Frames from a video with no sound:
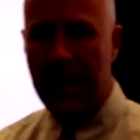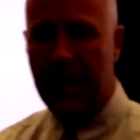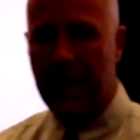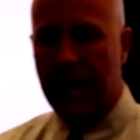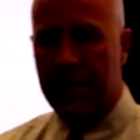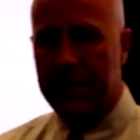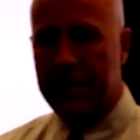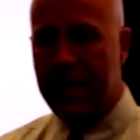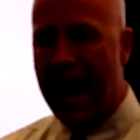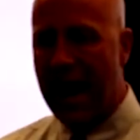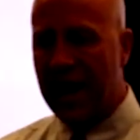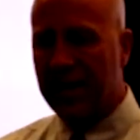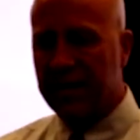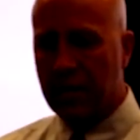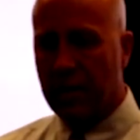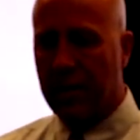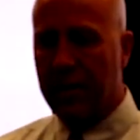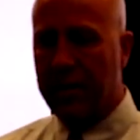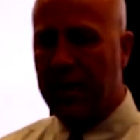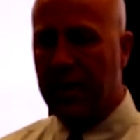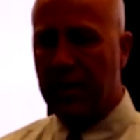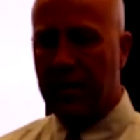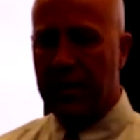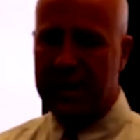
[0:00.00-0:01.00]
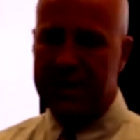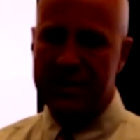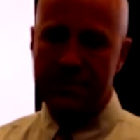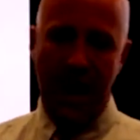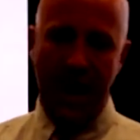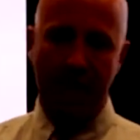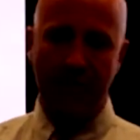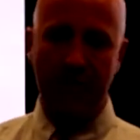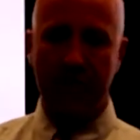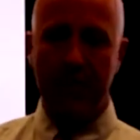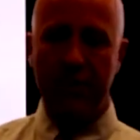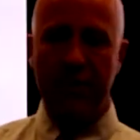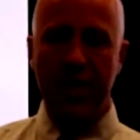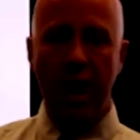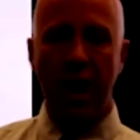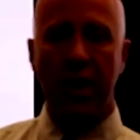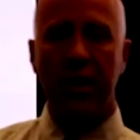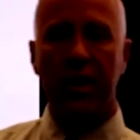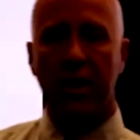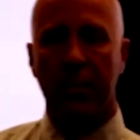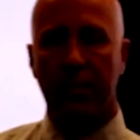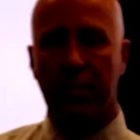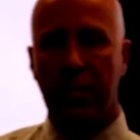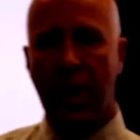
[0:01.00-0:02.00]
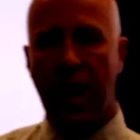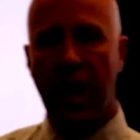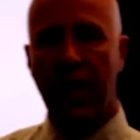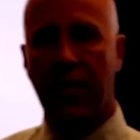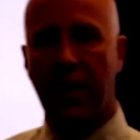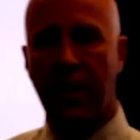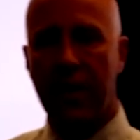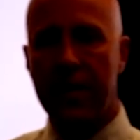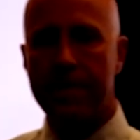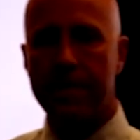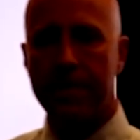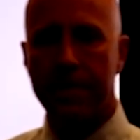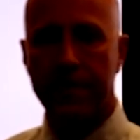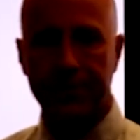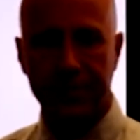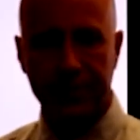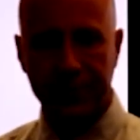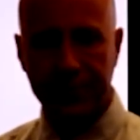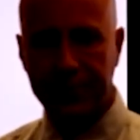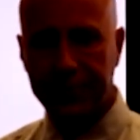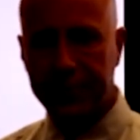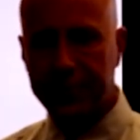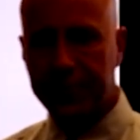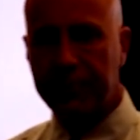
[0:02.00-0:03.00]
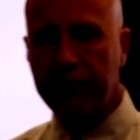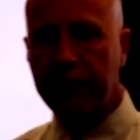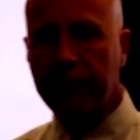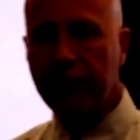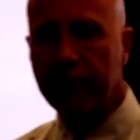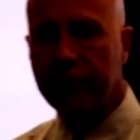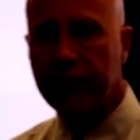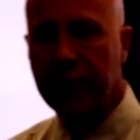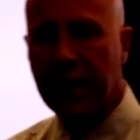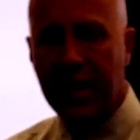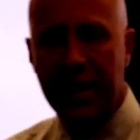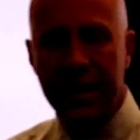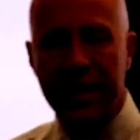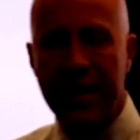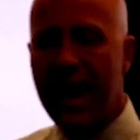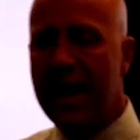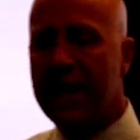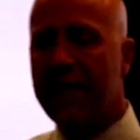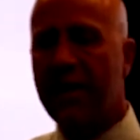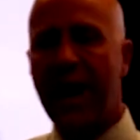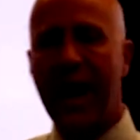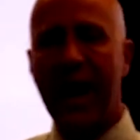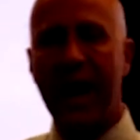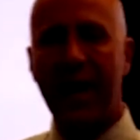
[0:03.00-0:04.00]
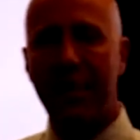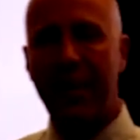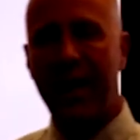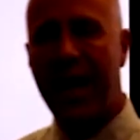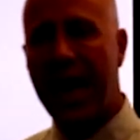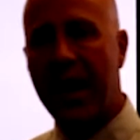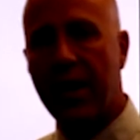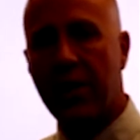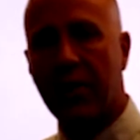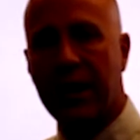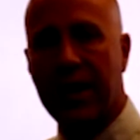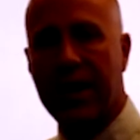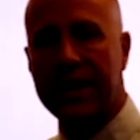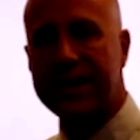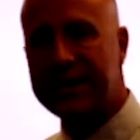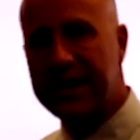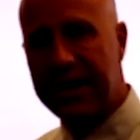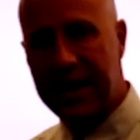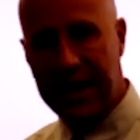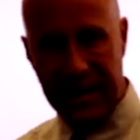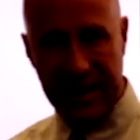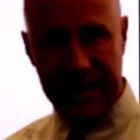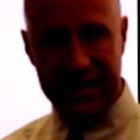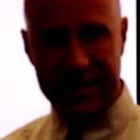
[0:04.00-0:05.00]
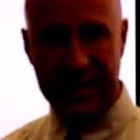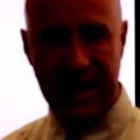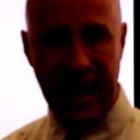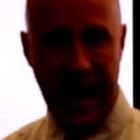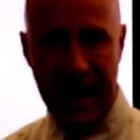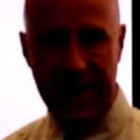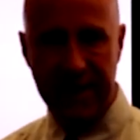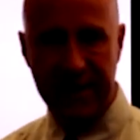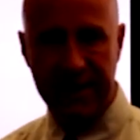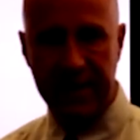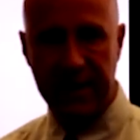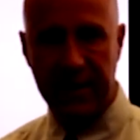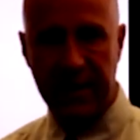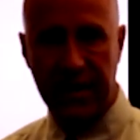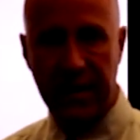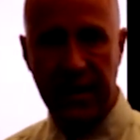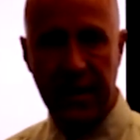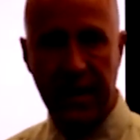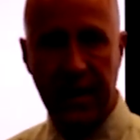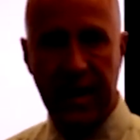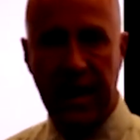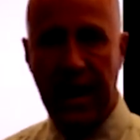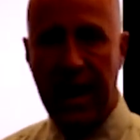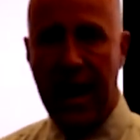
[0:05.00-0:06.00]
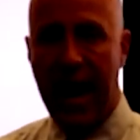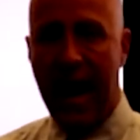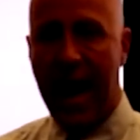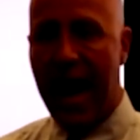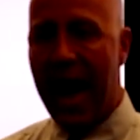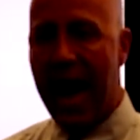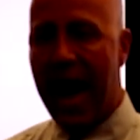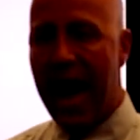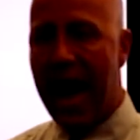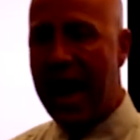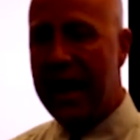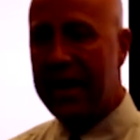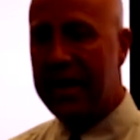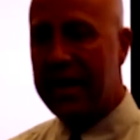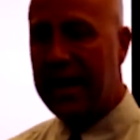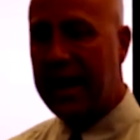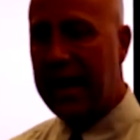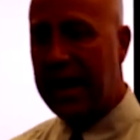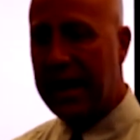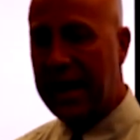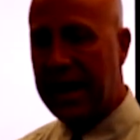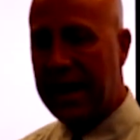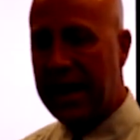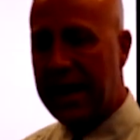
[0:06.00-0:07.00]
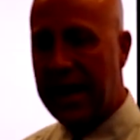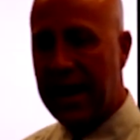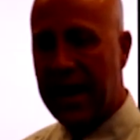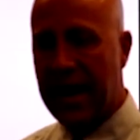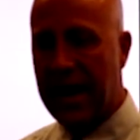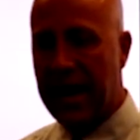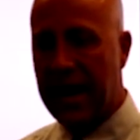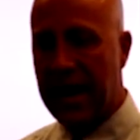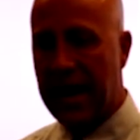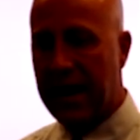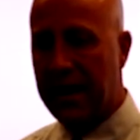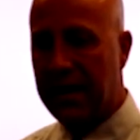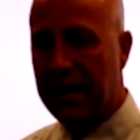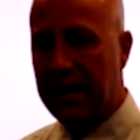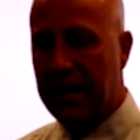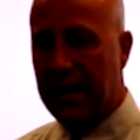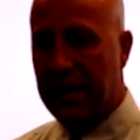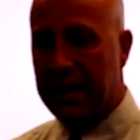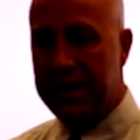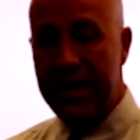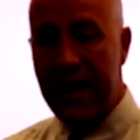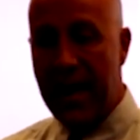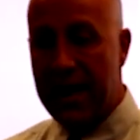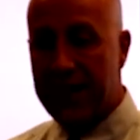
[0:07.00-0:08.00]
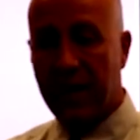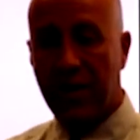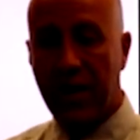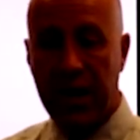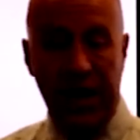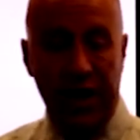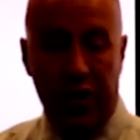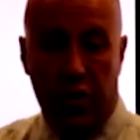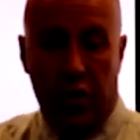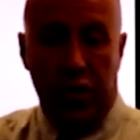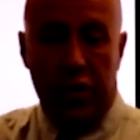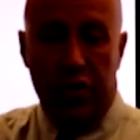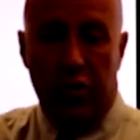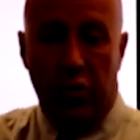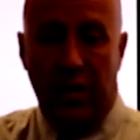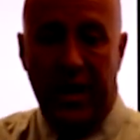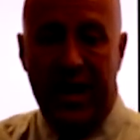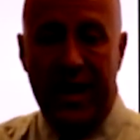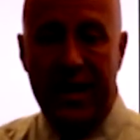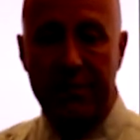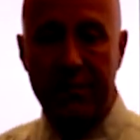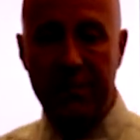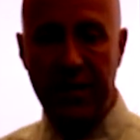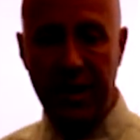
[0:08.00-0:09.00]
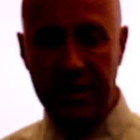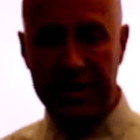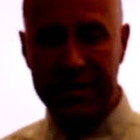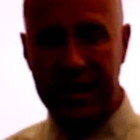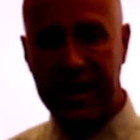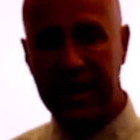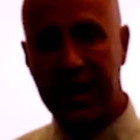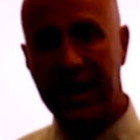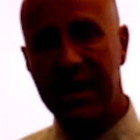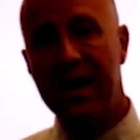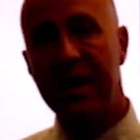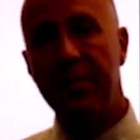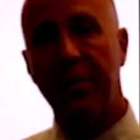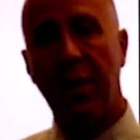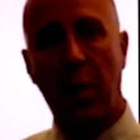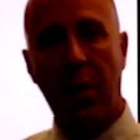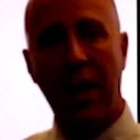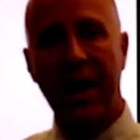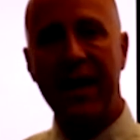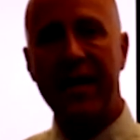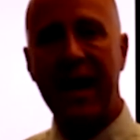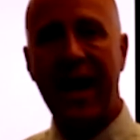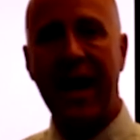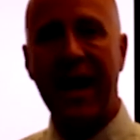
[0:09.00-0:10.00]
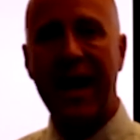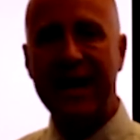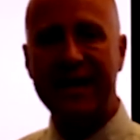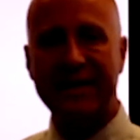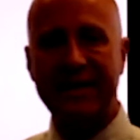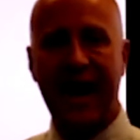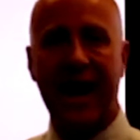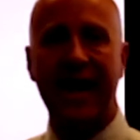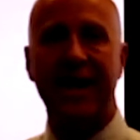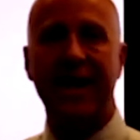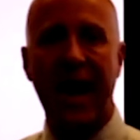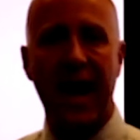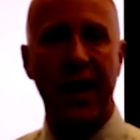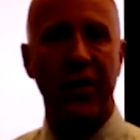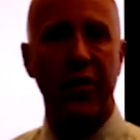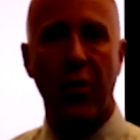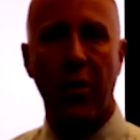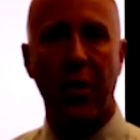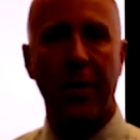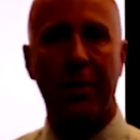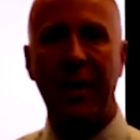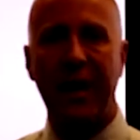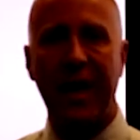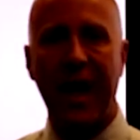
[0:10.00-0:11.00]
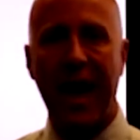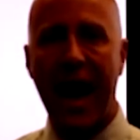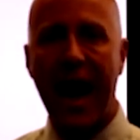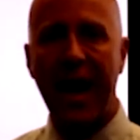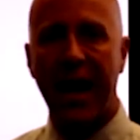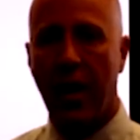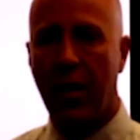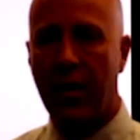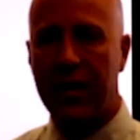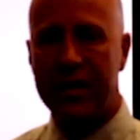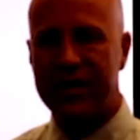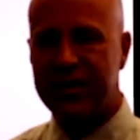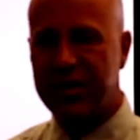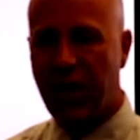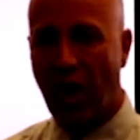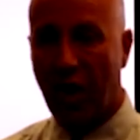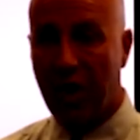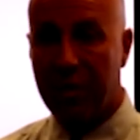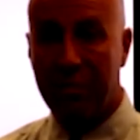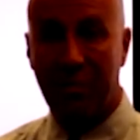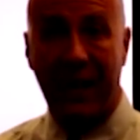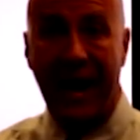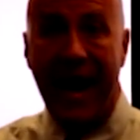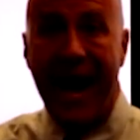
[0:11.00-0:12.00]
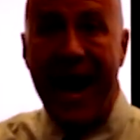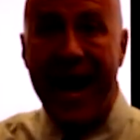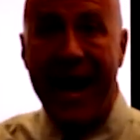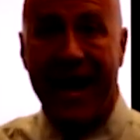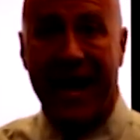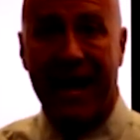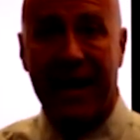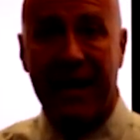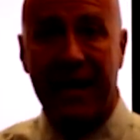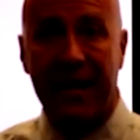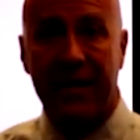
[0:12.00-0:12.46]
natural abilities. My younger brother never had a piano lesson in his life, and he couldn't read music, but one day he sat down to a piano and started playing.